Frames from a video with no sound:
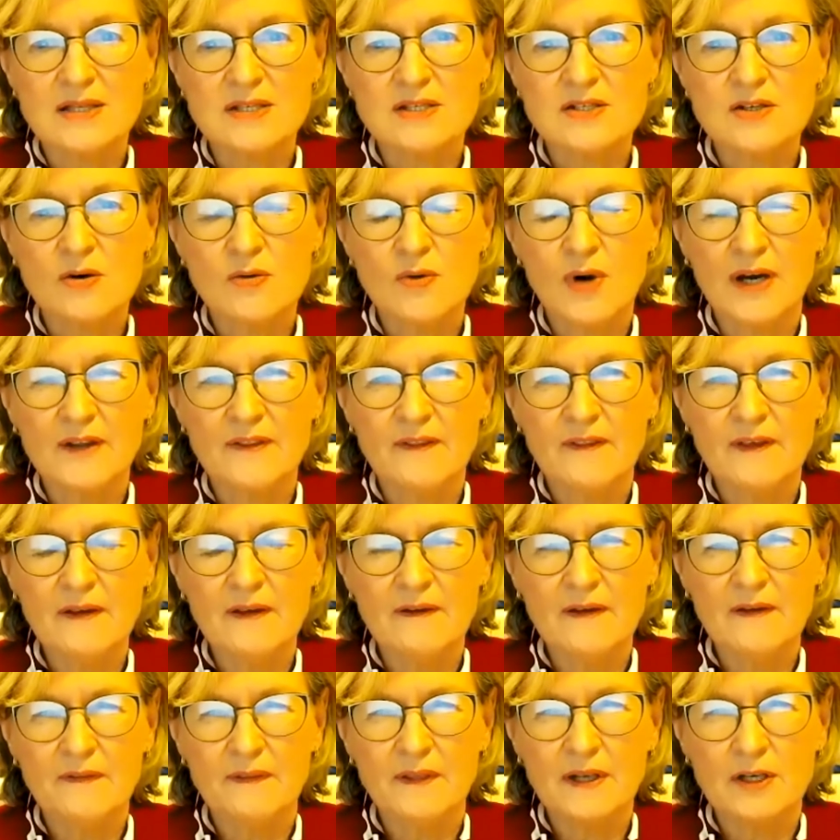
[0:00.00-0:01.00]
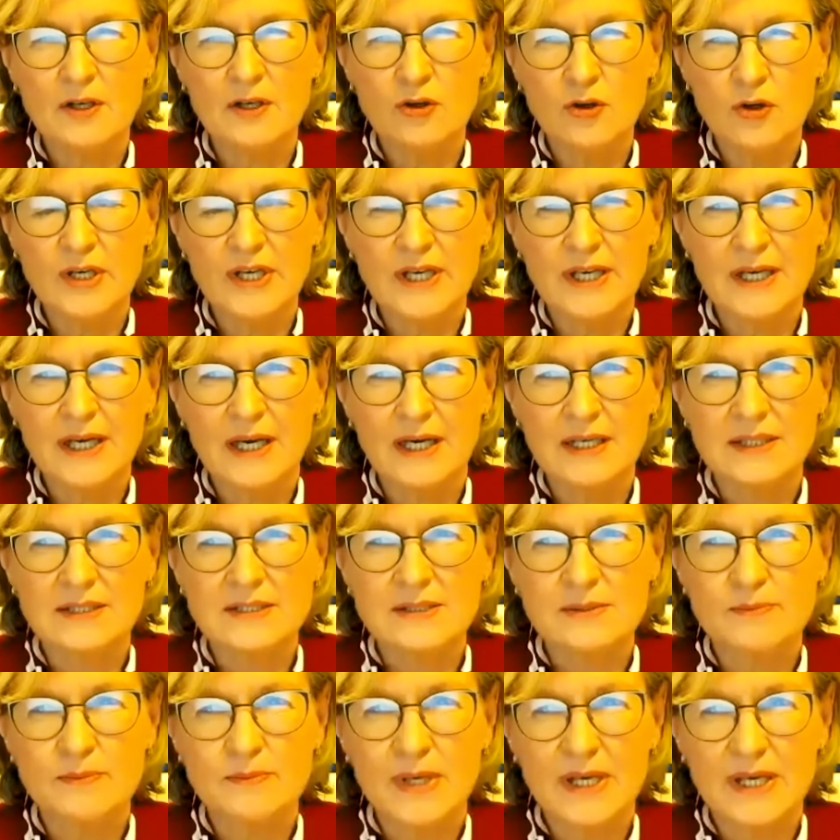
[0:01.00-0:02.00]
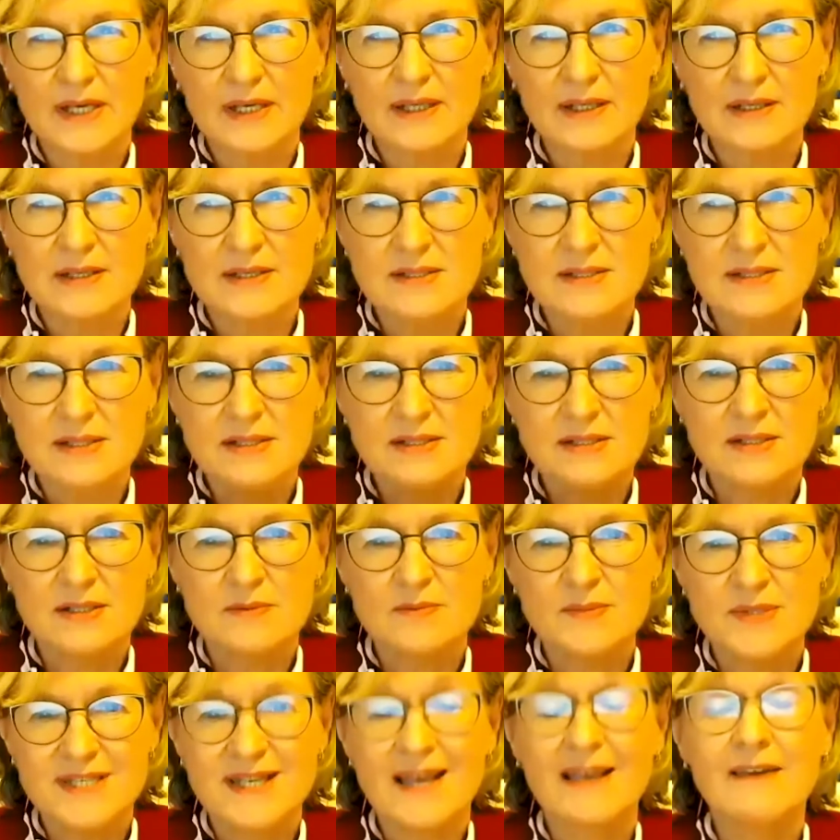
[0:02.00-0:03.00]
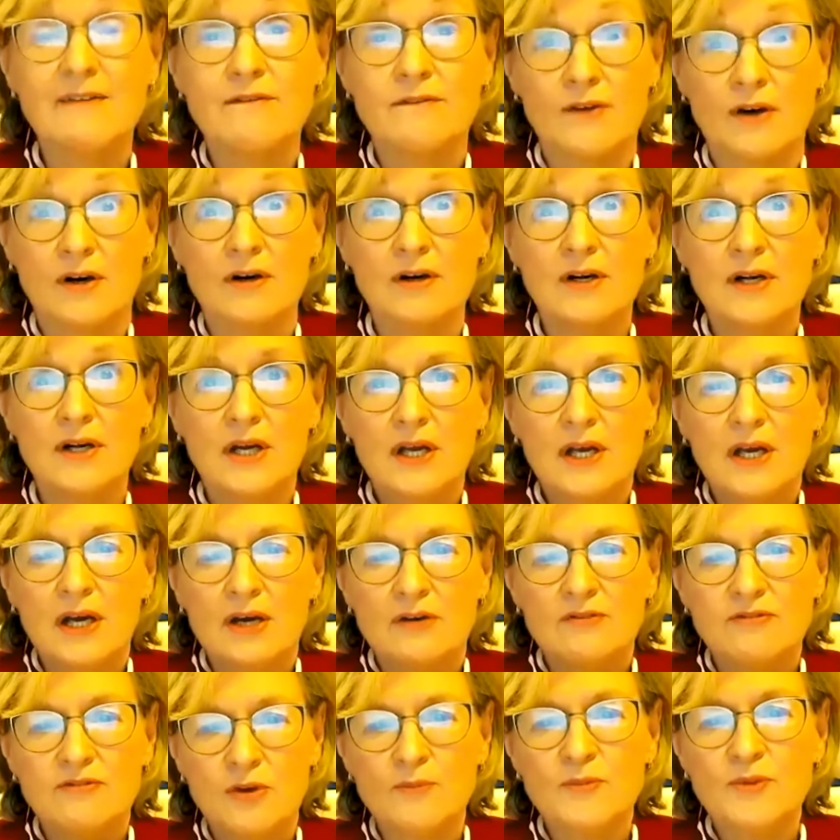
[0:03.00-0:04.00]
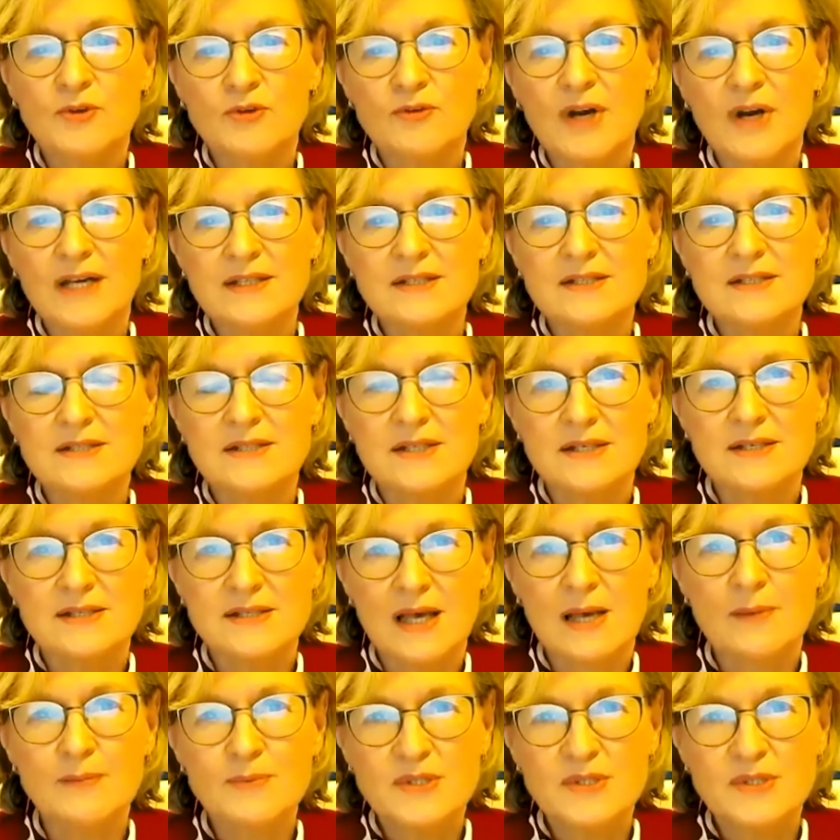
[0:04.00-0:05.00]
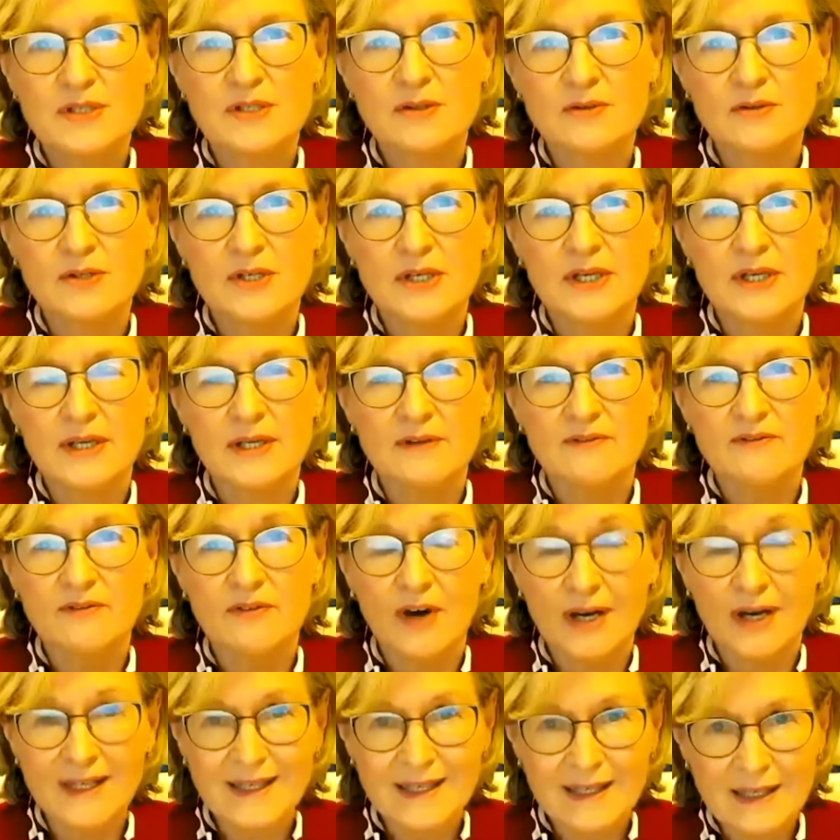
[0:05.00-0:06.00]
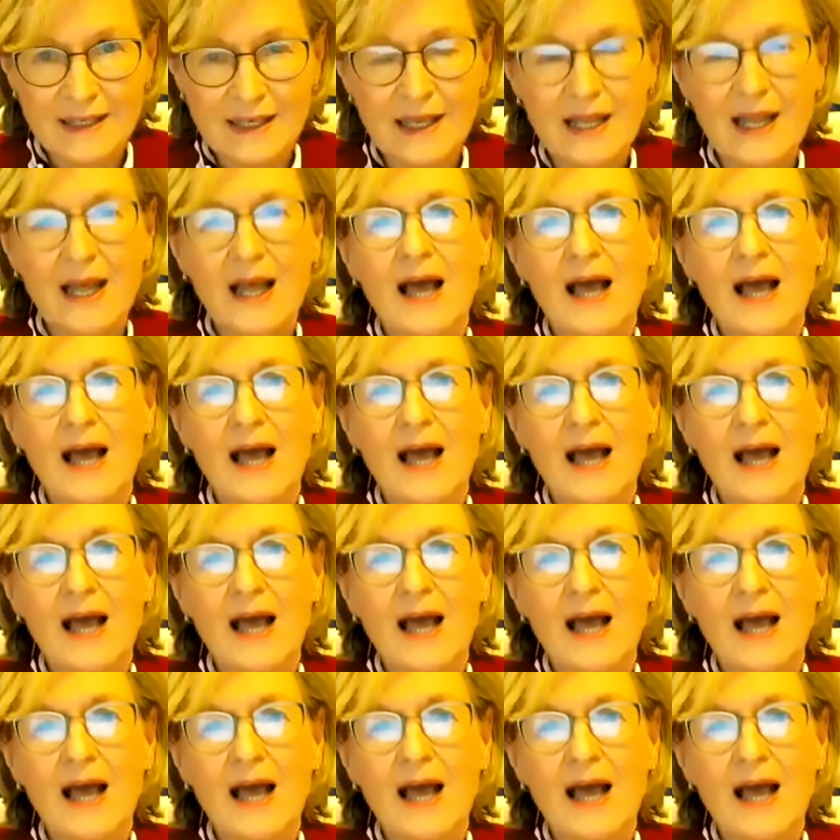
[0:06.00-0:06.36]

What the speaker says: So I think that looking at making the system safer from threats is absolutely vital.